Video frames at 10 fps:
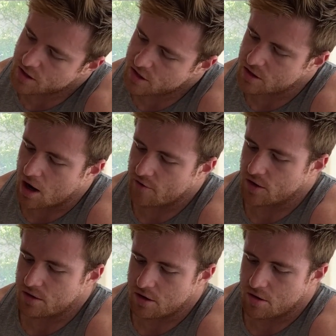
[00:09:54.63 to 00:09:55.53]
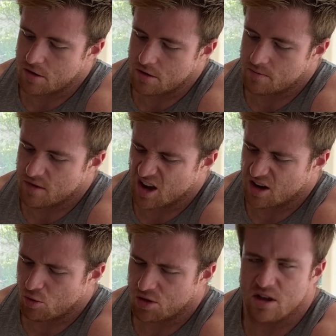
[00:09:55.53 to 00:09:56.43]
soft interior. I
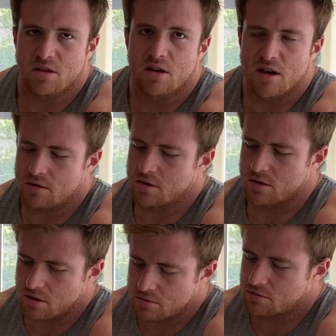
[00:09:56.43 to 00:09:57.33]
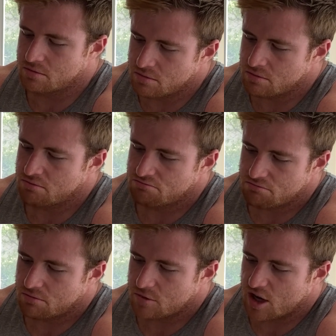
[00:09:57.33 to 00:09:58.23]
kind of relate to that, so.
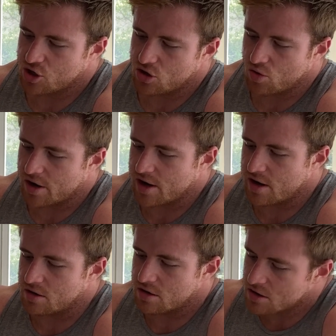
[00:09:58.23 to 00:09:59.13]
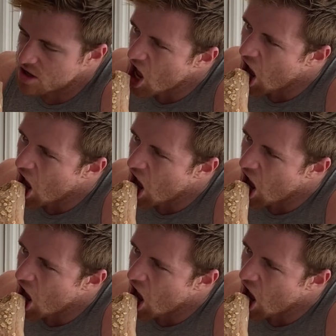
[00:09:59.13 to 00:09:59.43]
Texture-wise,